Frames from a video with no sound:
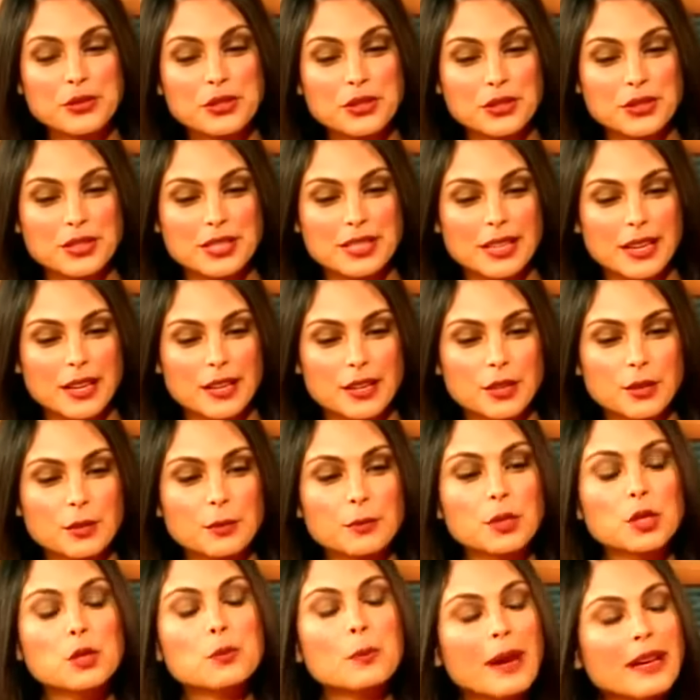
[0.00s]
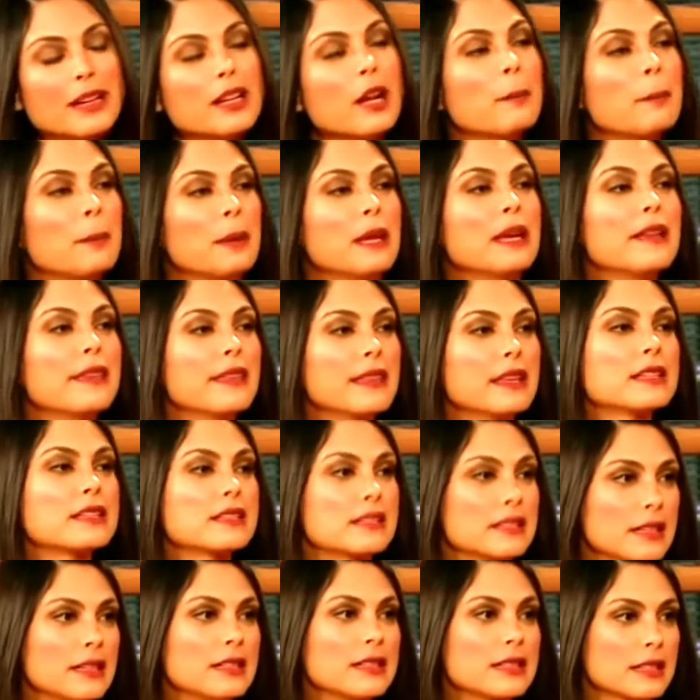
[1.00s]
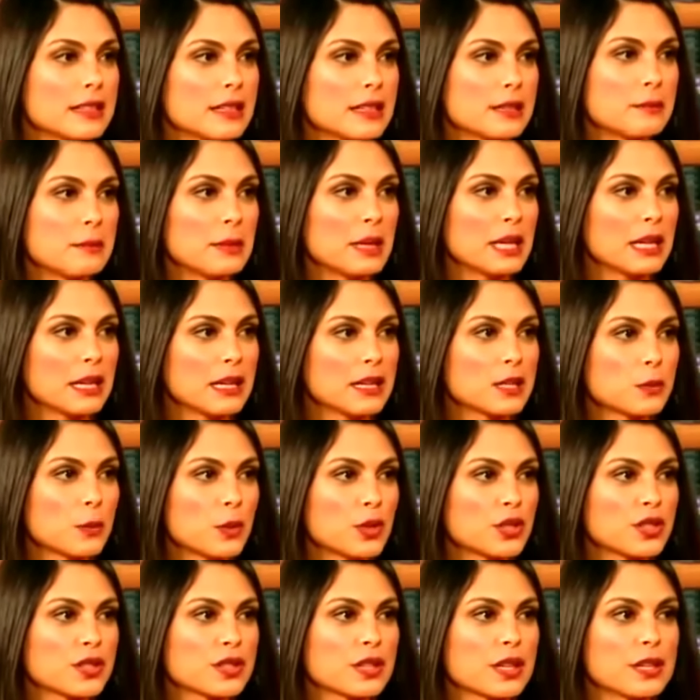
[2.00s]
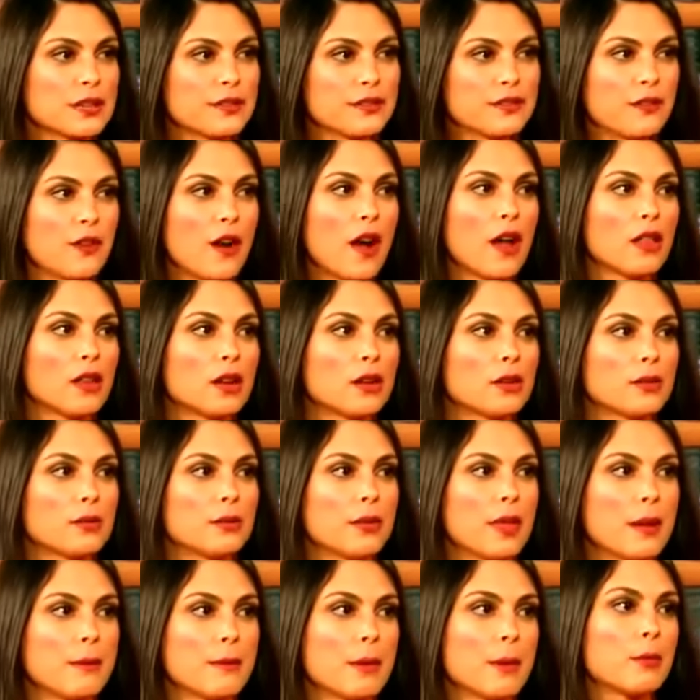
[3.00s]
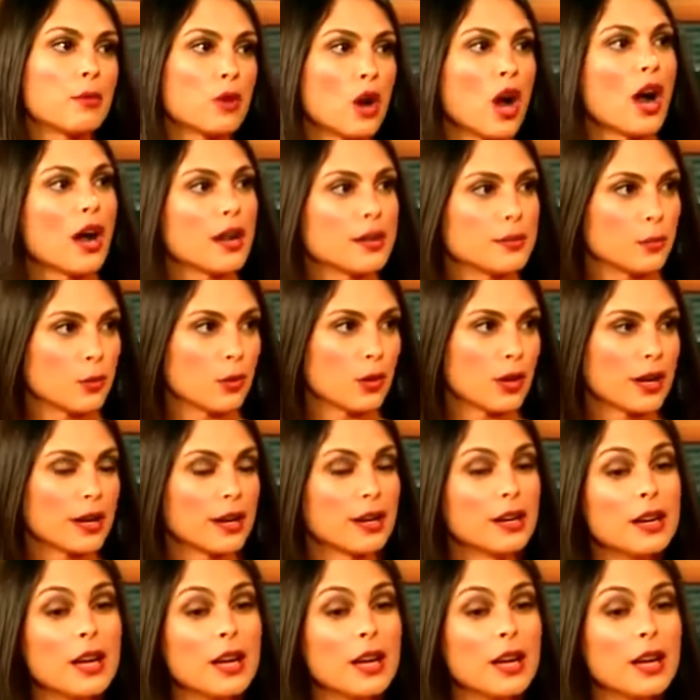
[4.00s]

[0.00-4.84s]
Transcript: said, you, you might not be in this season because we're just going to follow them abroad more.